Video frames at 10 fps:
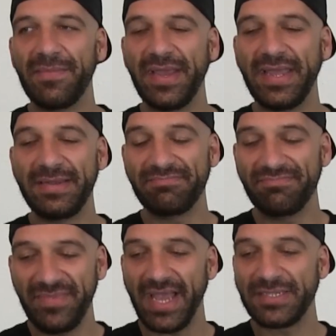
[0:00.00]
But
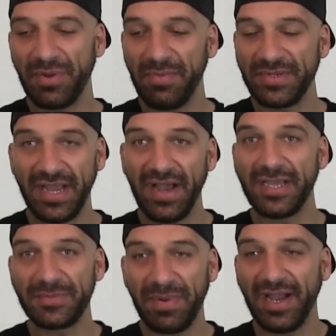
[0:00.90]
yeah, it's pretty much a
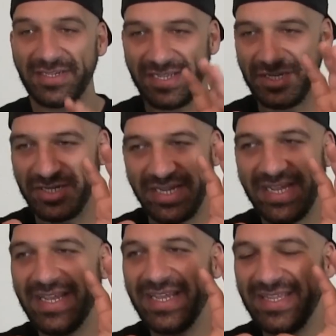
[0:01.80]
hodgepodge. They
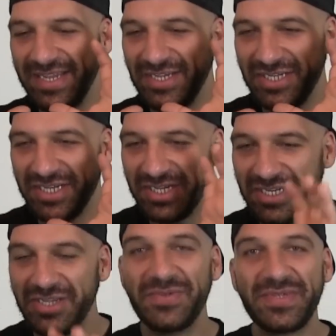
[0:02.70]
just
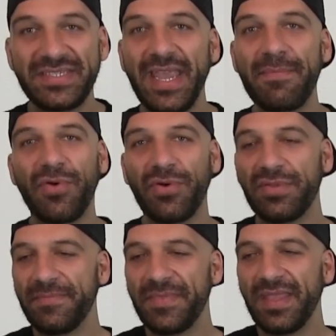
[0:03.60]
use the same mold.